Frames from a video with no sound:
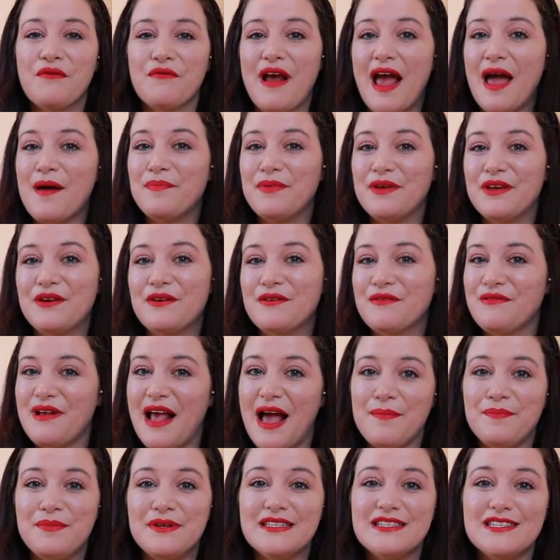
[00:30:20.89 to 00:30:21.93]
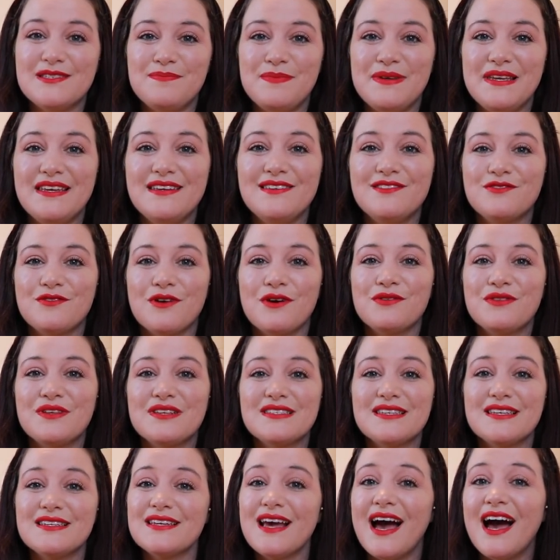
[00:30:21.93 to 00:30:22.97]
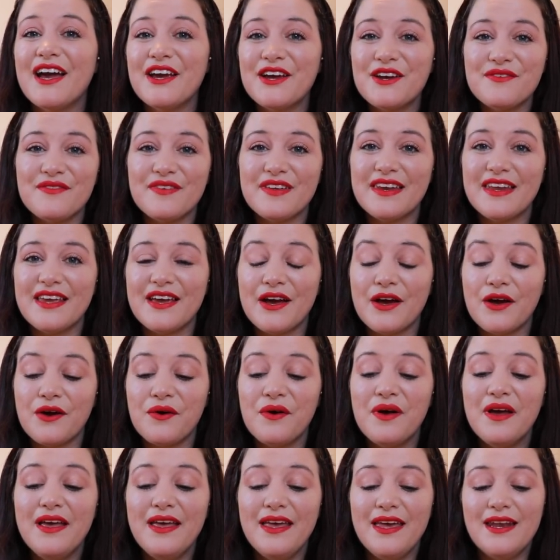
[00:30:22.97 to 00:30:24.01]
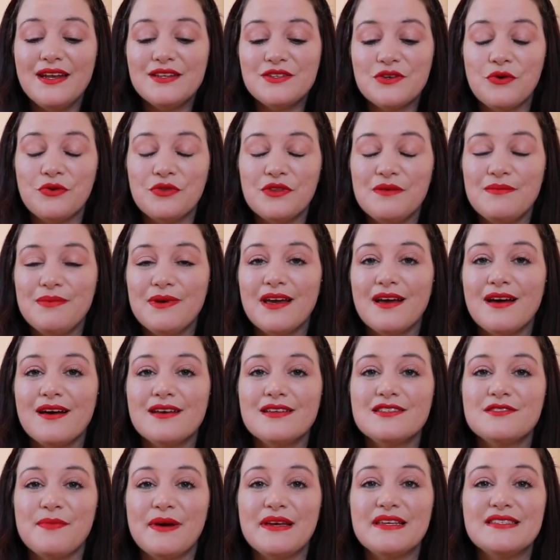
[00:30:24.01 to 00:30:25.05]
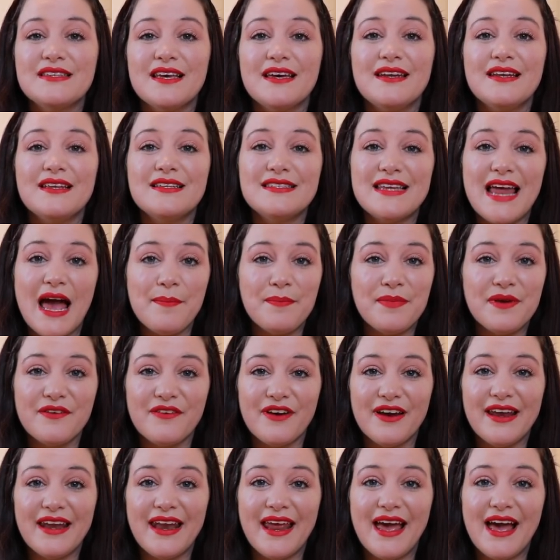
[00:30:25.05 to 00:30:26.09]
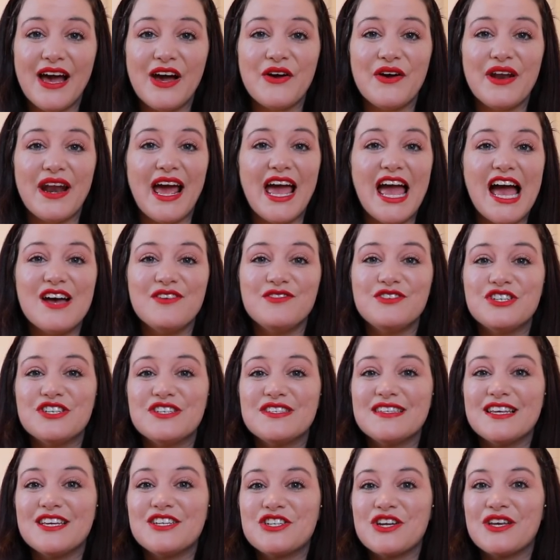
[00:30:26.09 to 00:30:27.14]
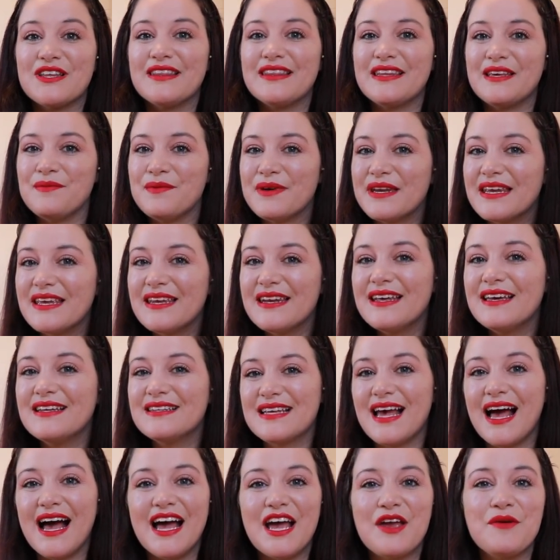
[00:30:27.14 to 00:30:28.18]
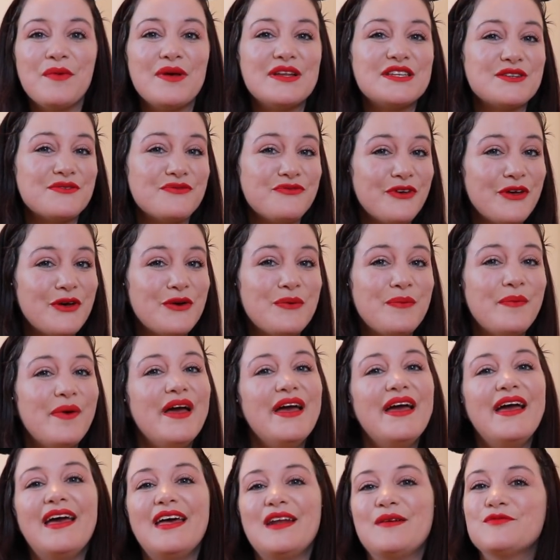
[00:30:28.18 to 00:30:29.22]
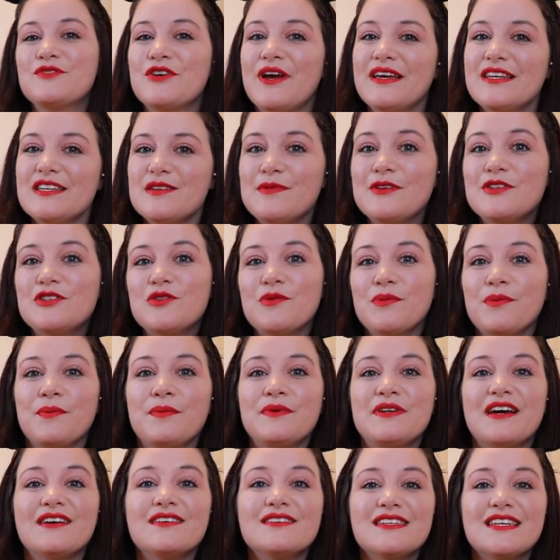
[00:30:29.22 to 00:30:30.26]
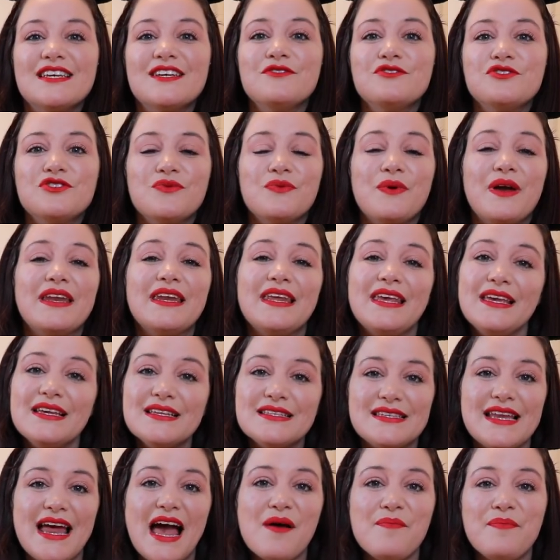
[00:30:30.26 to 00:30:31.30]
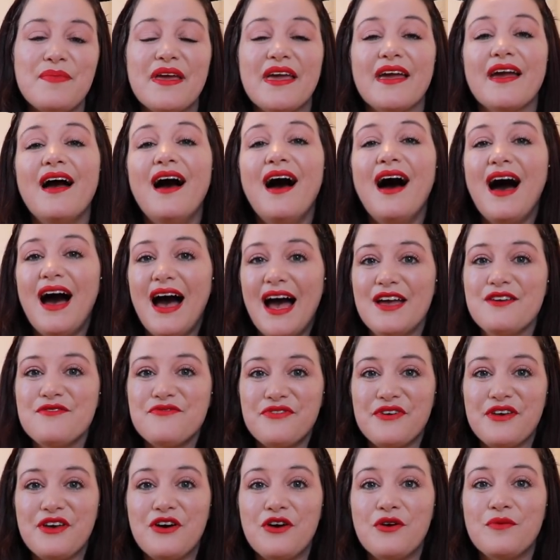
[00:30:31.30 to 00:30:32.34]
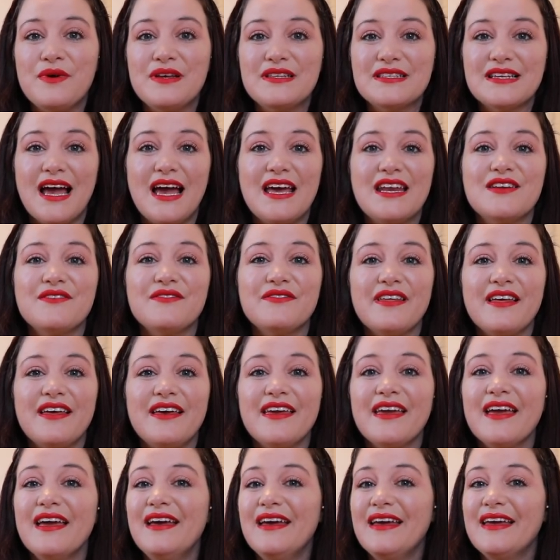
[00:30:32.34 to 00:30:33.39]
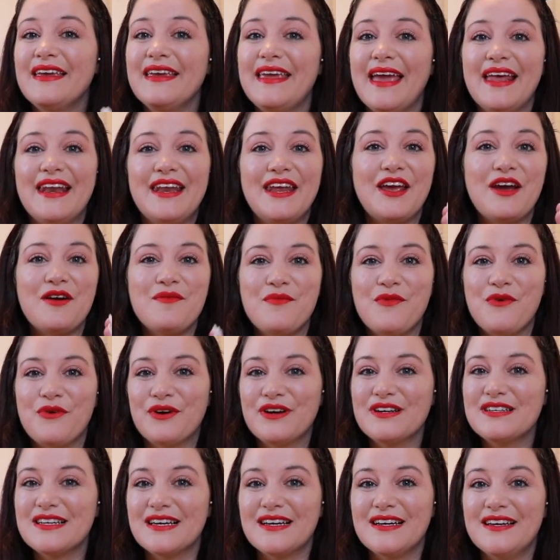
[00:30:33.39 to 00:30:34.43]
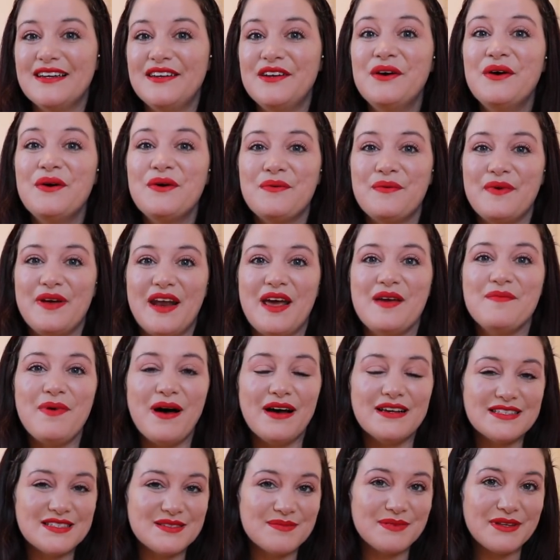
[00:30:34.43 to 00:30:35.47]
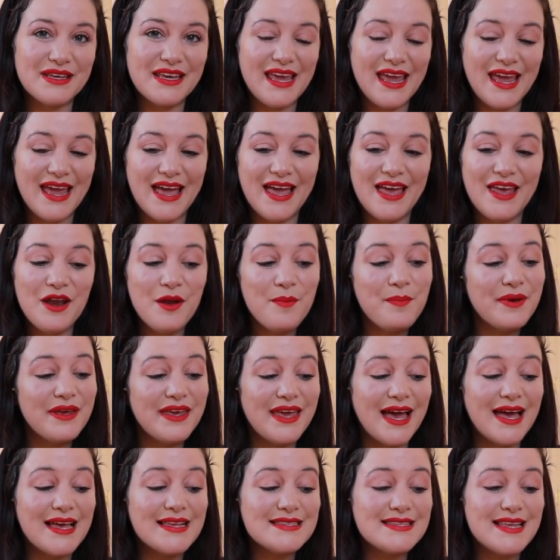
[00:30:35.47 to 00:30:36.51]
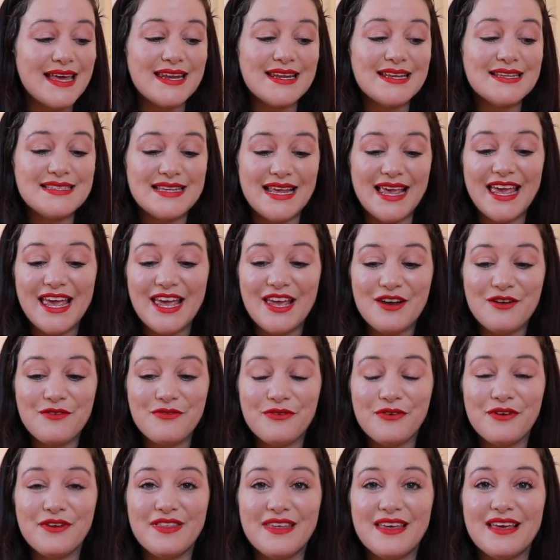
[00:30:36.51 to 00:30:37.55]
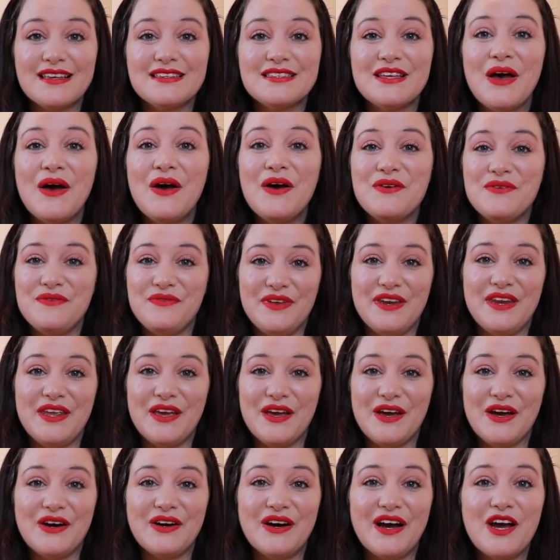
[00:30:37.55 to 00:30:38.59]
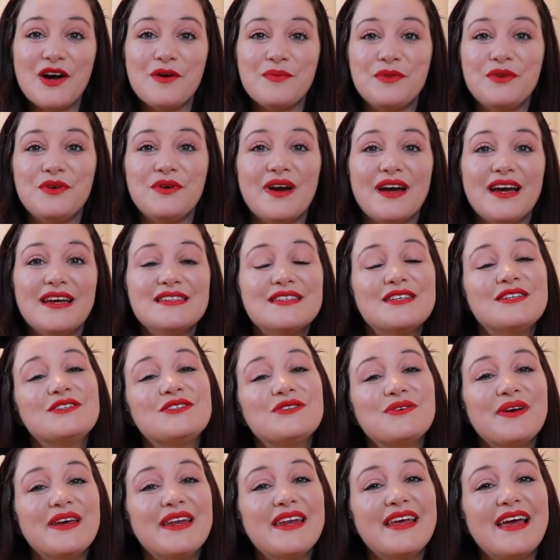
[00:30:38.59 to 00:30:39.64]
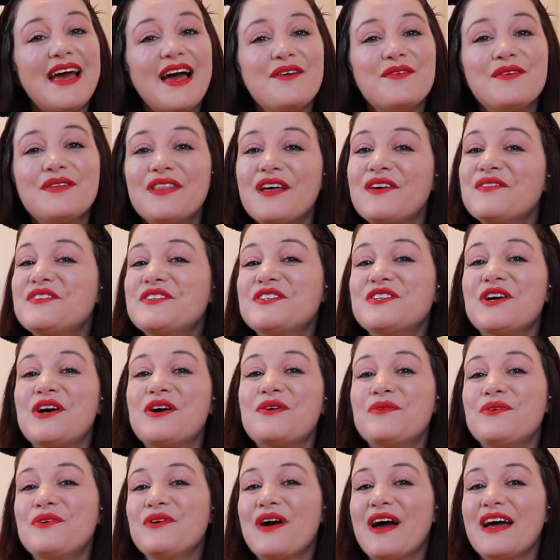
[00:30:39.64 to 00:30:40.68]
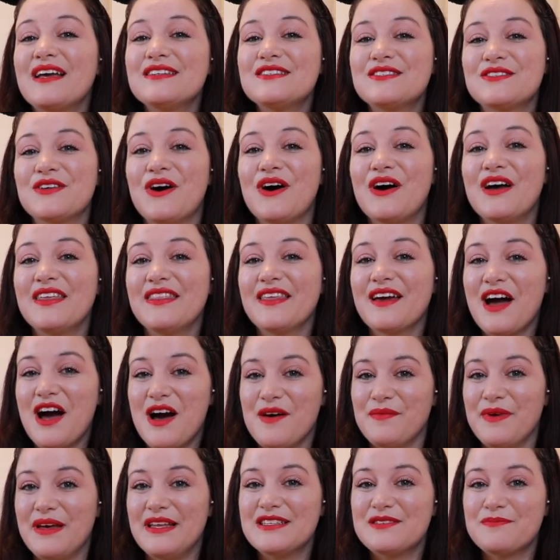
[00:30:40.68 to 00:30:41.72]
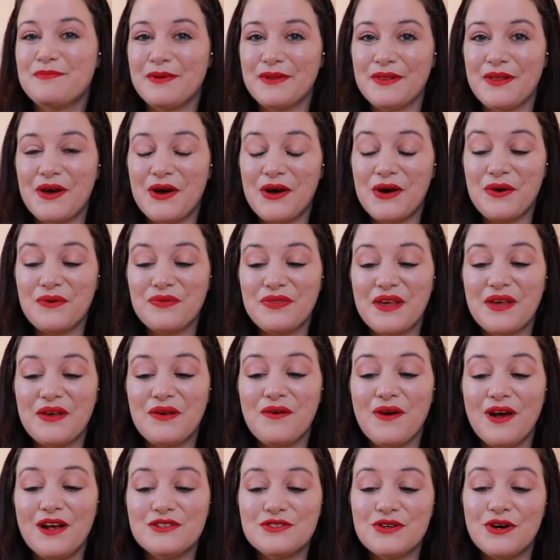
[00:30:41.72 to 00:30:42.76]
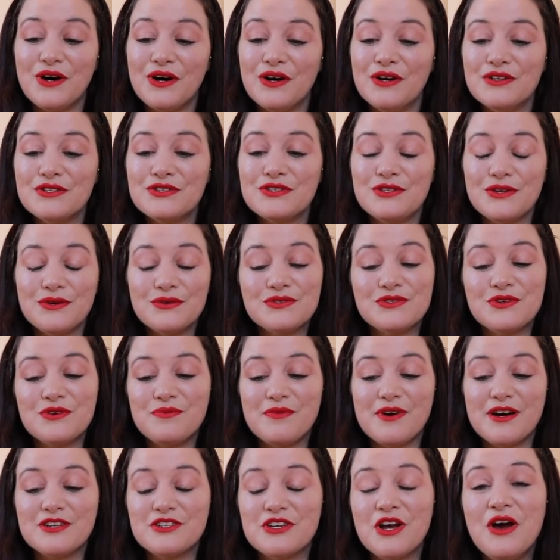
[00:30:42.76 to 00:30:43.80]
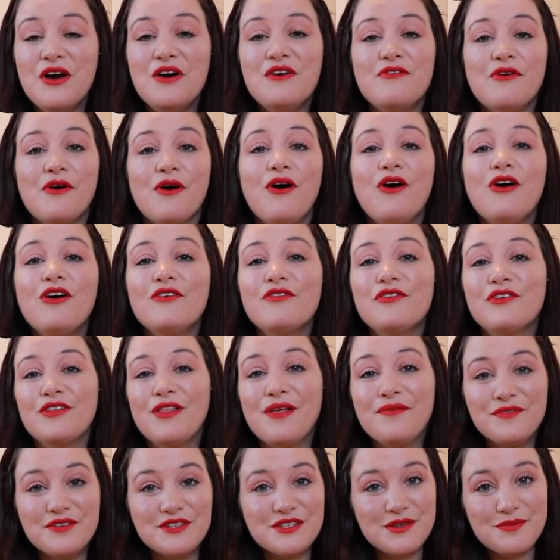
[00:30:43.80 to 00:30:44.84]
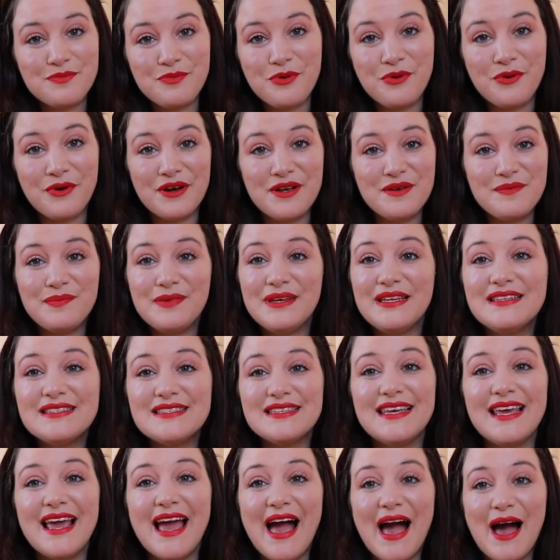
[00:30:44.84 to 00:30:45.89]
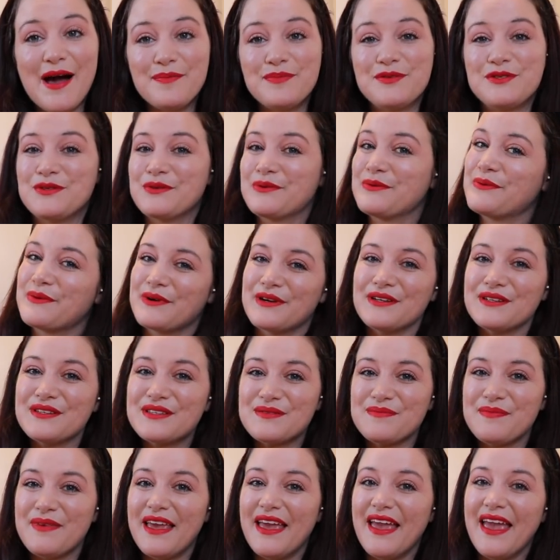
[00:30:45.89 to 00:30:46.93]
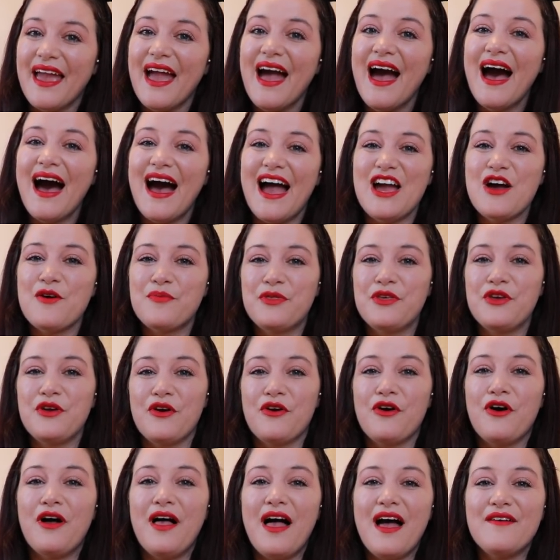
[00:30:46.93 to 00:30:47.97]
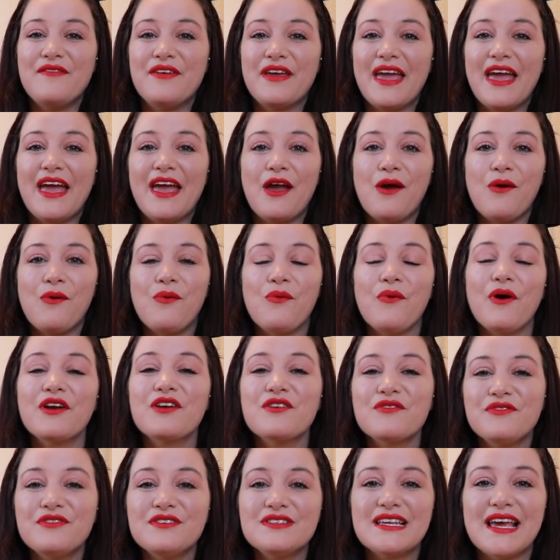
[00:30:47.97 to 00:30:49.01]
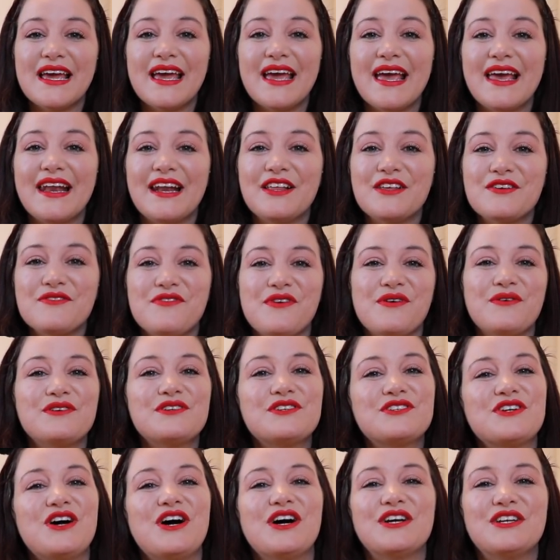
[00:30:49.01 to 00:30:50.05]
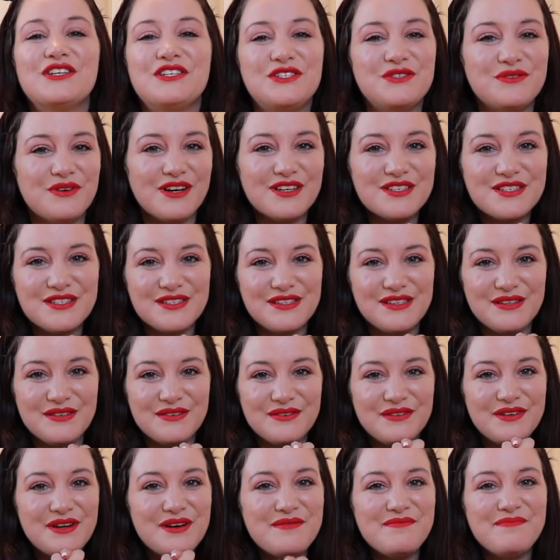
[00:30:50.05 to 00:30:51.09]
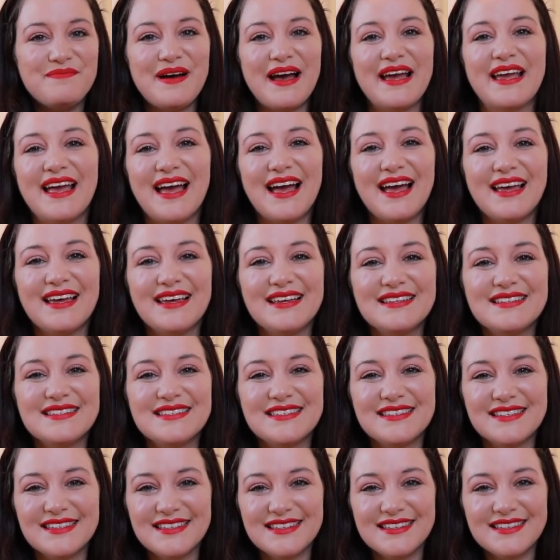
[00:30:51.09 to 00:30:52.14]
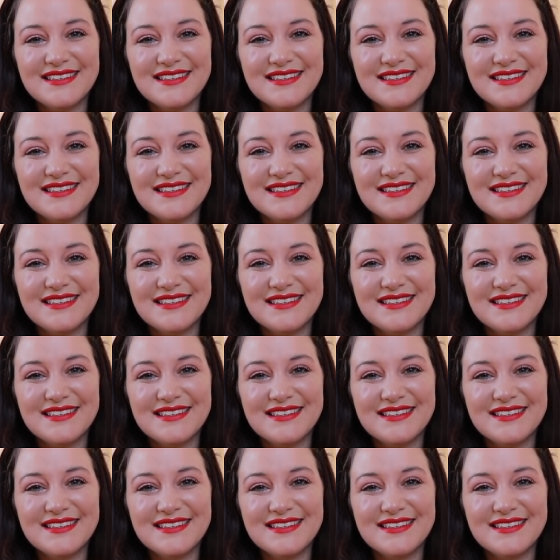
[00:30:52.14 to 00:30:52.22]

rapid, rapid speed throughout this entire video. It is only because my son is napping right now and I have just such limited time to film, and I'm trying to be super productive, so when he is napping, I film. It's kind of like getting more done when I possibly can. But yes, that is it for this video. I hope that you guys enjoyed it. I would love to know what you guys thought in the comments below. Thank you guys all so so much for all of your love and support. It means the absolute world to me. I hope that you're all having a wonderful day, and I look forward to talking to you all soon. Bye guys.